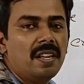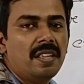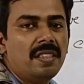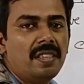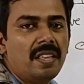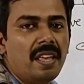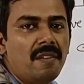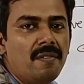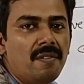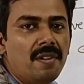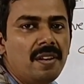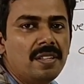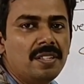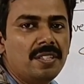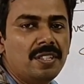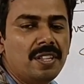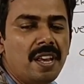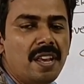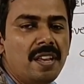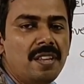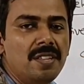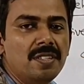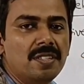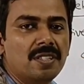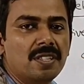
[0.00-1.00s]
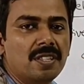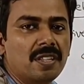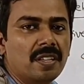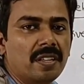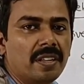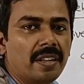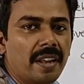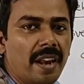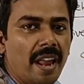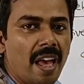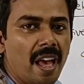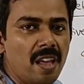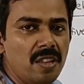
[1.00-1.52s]
they will change,
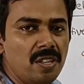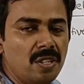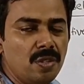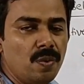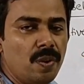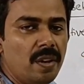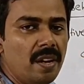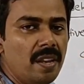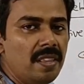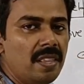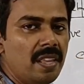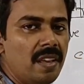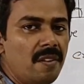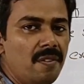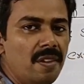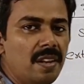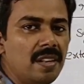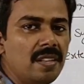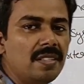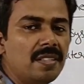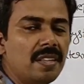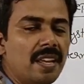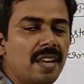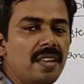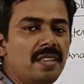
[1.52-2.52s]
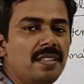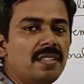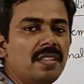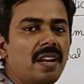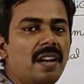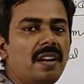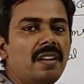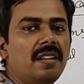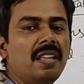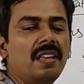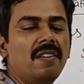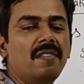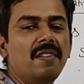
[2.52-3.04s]
gradually they will change
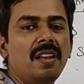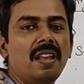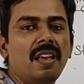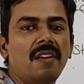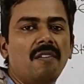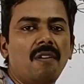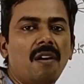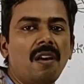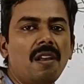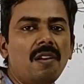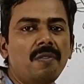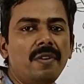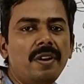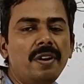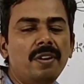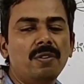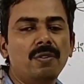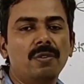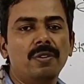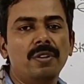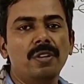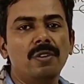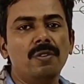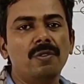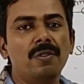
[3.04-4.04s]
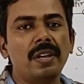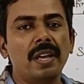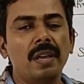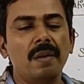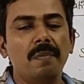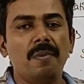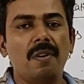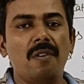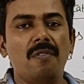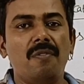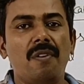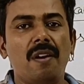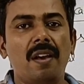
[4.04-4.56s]
and they will evolve into new type
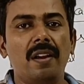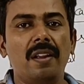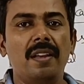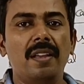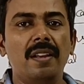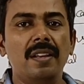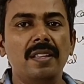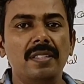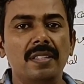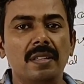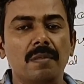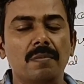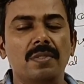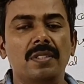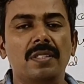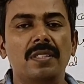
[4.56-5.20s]
of organisms.